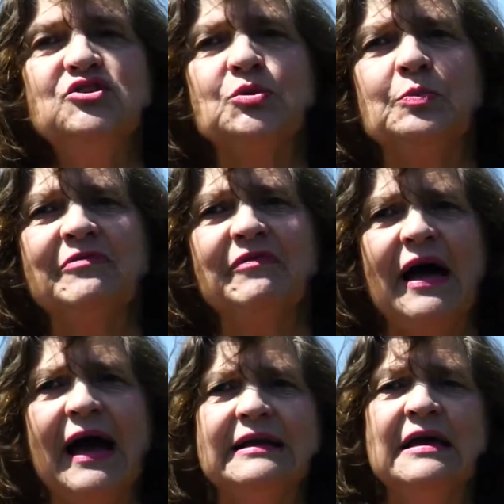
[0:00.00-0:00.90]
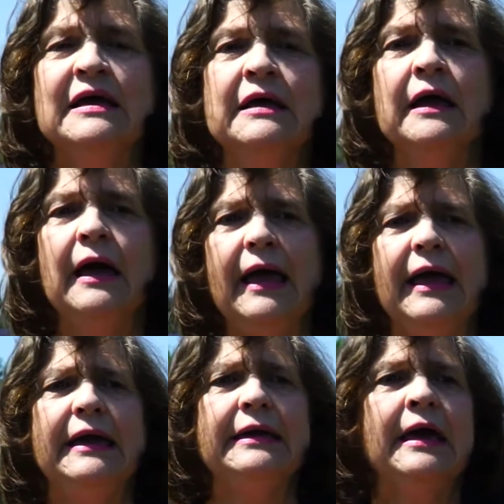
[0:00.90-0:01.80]
to provide
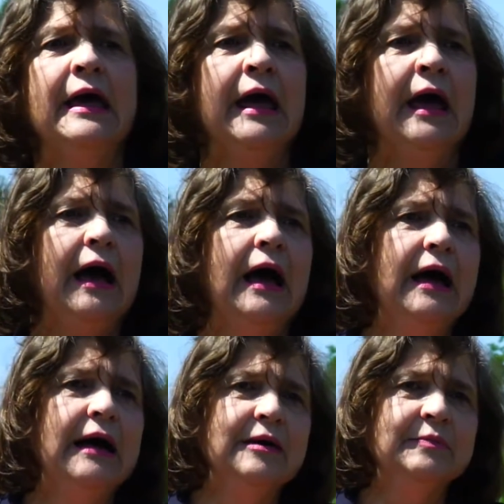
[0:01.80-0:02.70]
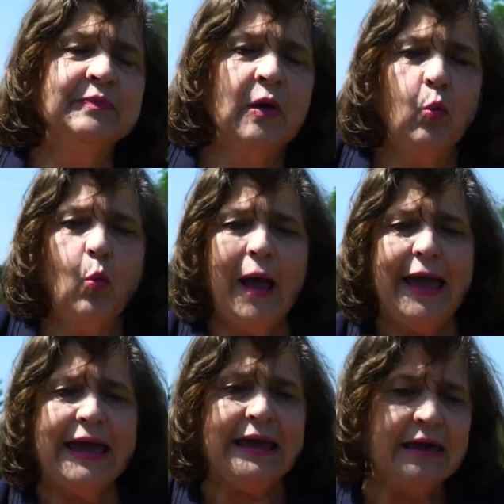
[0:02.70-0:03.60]
a
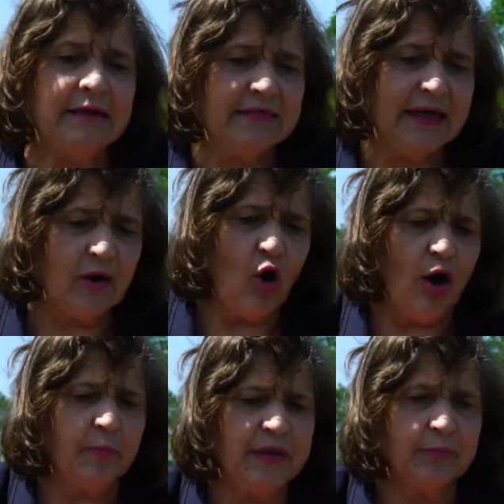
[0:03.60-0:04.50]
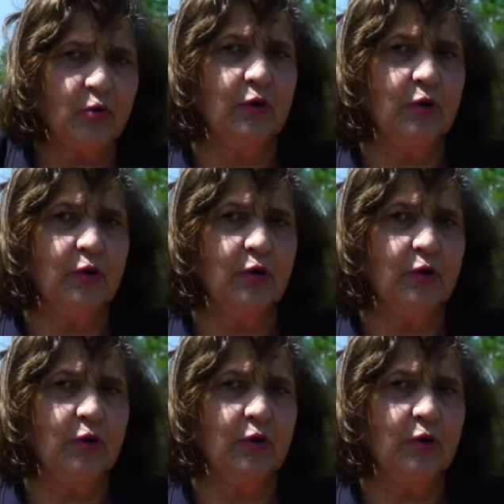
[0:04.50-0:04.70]
way that our people